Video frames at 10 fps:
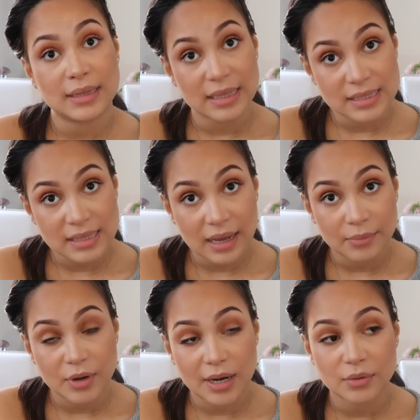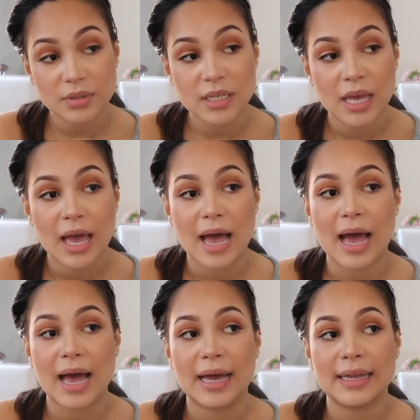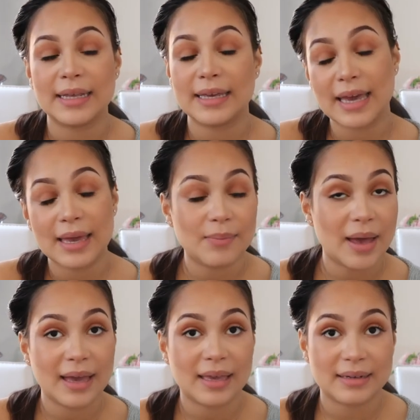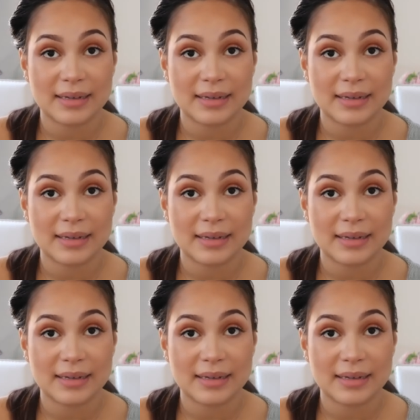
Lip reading: this time round, and it came back